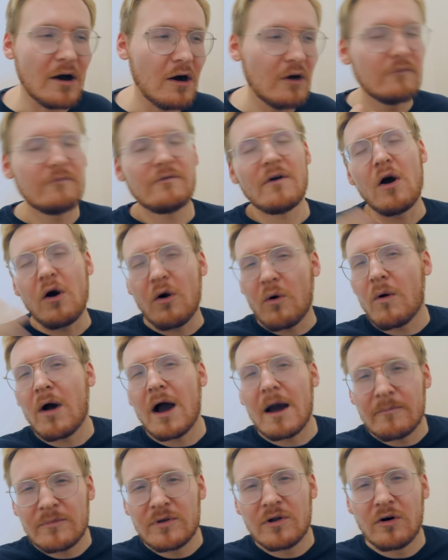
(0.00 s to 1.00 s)
of, oh,
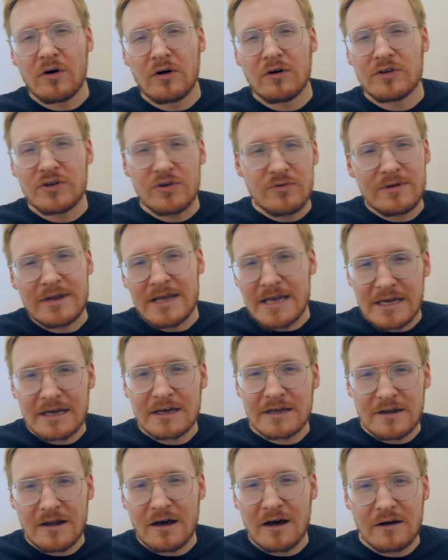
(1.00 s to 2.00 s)
I'm not unique
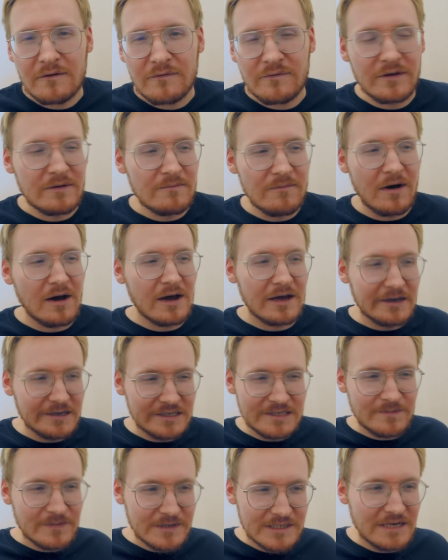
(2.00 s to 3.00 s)
enough in my
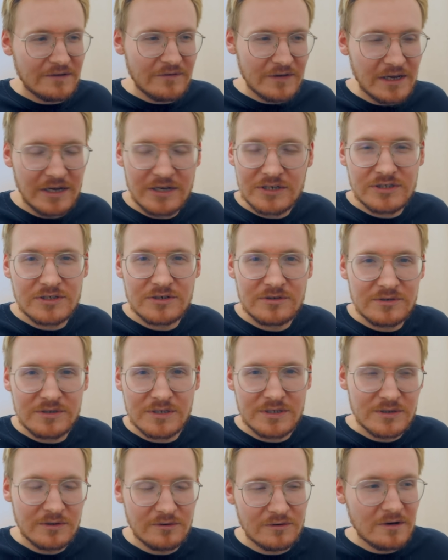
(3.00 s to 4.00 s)
specific issues
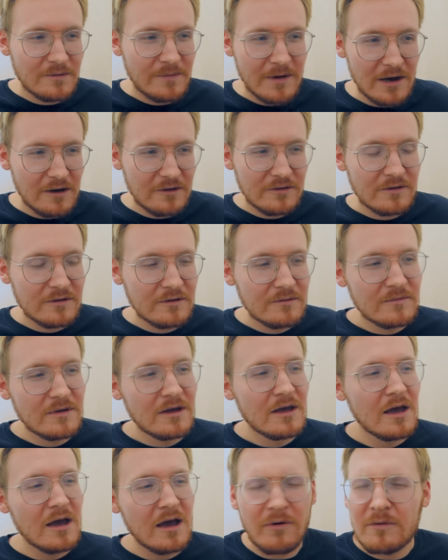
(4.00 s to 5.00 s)
to talk about them,
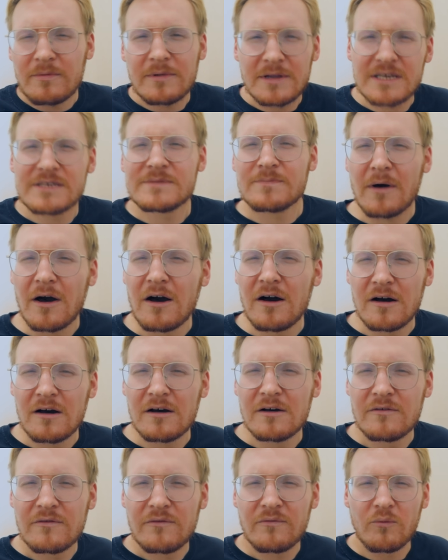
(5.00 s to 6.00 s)
probably is part
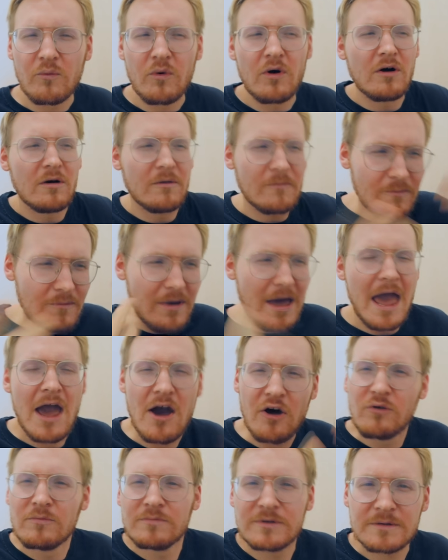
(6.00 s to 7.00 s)
of what
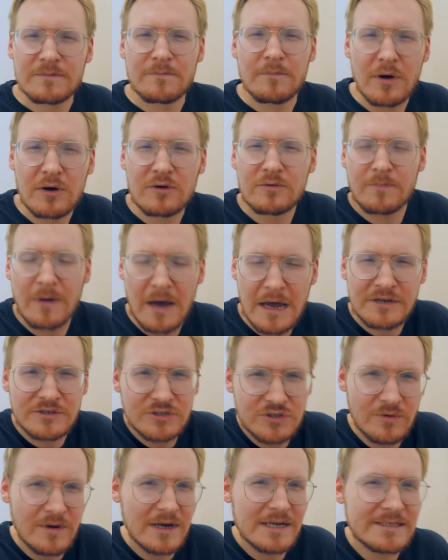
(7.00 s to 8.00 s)
helped
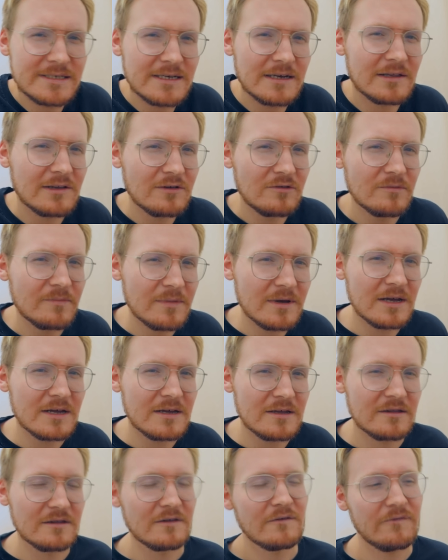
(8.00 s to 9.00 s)
perpetuate it a little
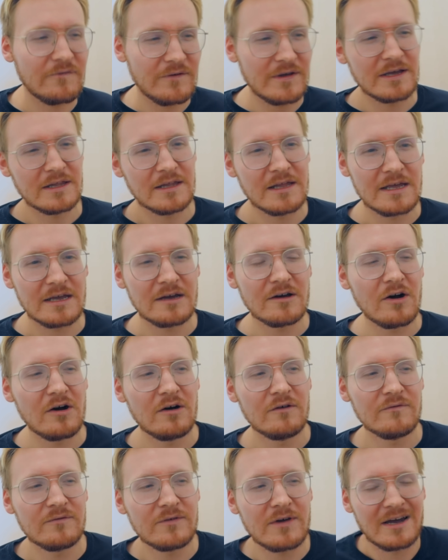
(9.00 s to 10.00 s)
bit. The feeling
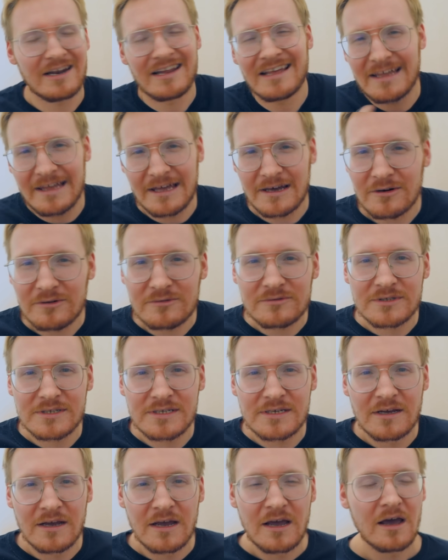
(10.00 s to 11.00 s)
of kind of
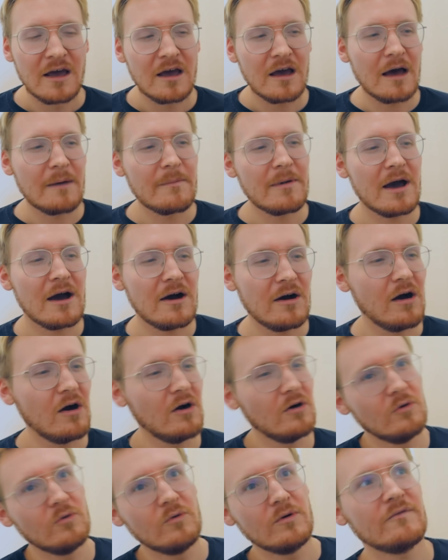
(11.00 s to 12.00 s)
guilt about,
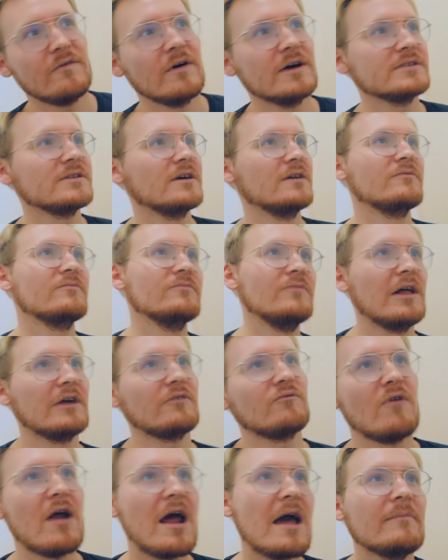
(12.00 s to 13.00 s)
oh, if I start
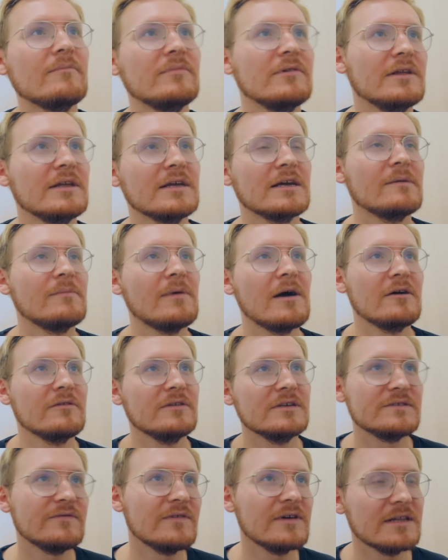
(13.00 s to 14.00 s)
like rambling about
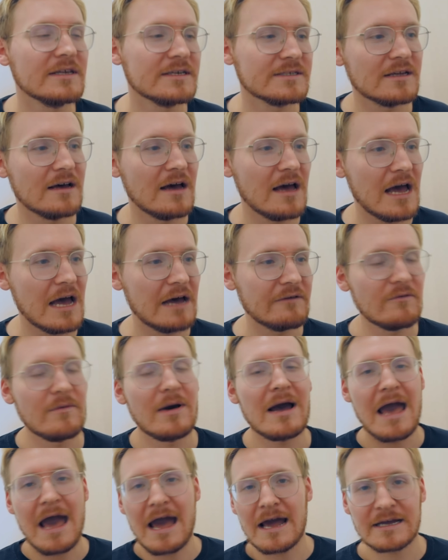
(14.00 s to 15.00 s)
these feelings that I have, am
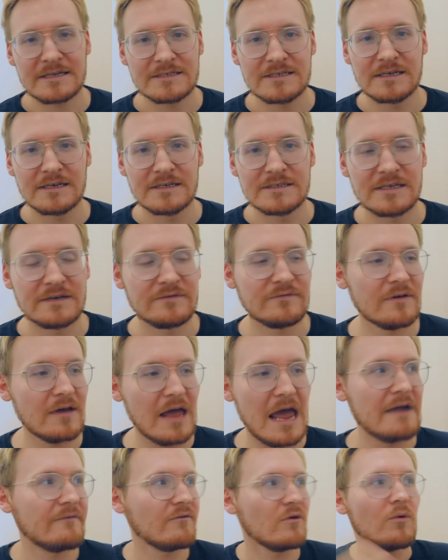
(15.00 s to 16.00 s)
I acting as if
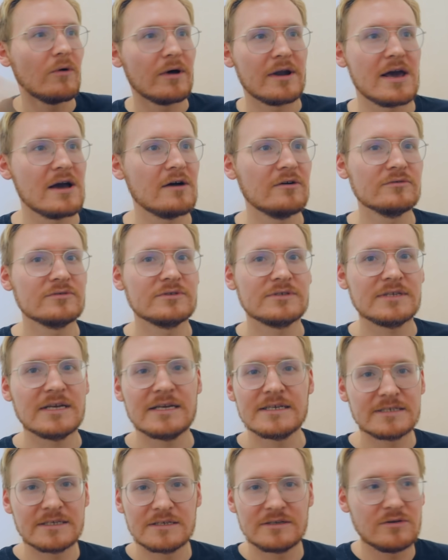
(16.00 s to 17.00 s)
everyone else
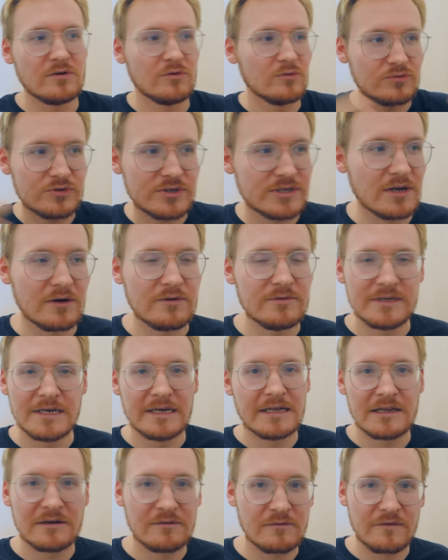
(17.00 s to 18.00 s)
isn't also
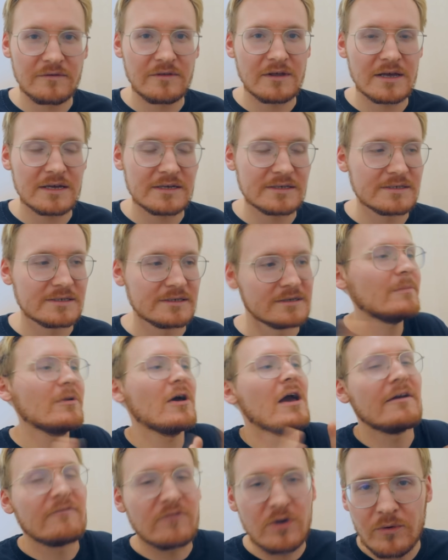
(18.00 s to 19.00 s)
dealing with this? Maybe
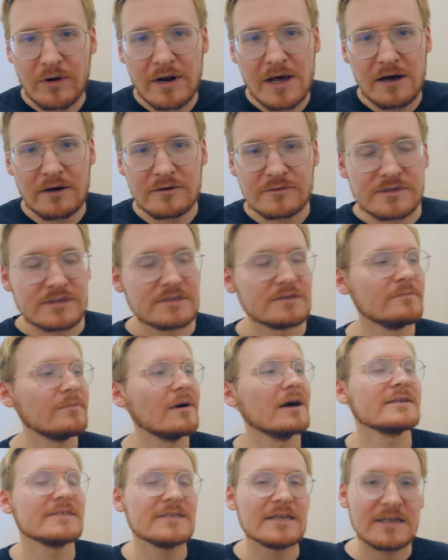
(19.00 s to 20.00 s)
not everyone else,
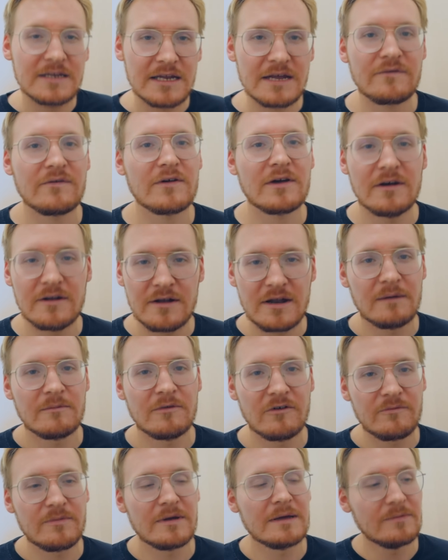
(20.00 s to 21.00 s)
but a significant
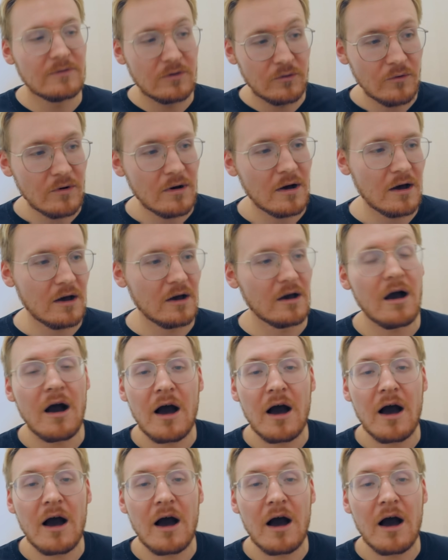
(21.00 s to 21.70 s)
number of people were.